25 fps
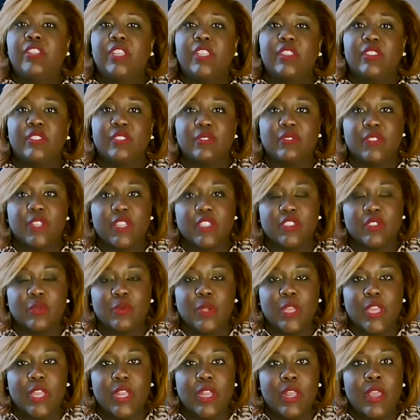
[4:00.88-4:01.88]
tends to
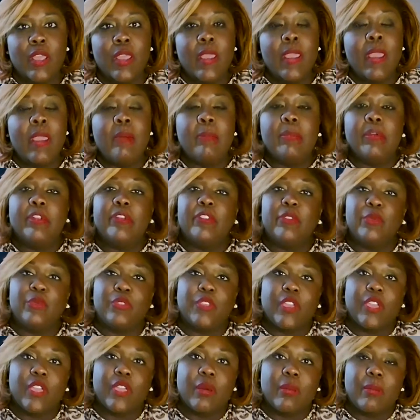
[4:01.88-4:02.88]
fluctuate. But if you
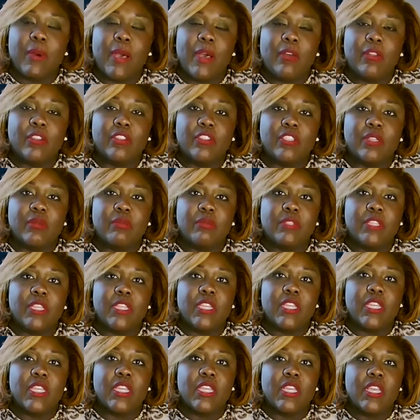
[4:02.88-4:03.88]
think about
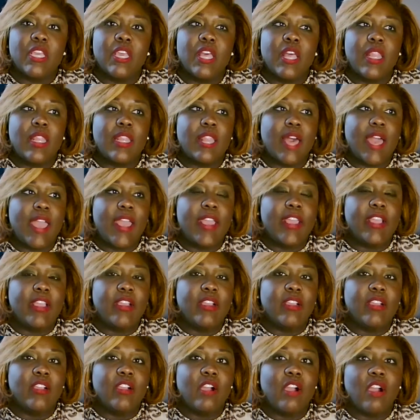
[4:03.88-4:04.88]
something like
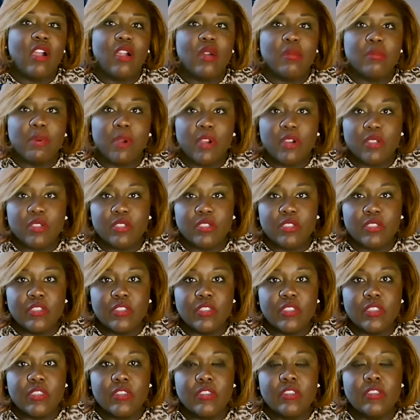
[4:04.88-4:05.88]
car
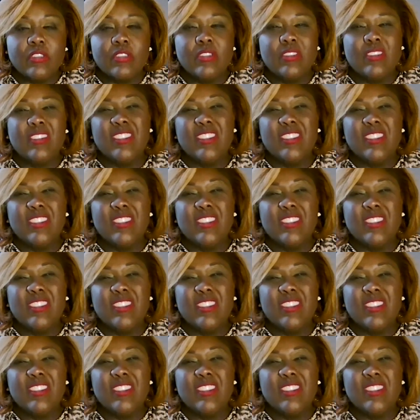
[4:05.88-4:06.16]
purchases,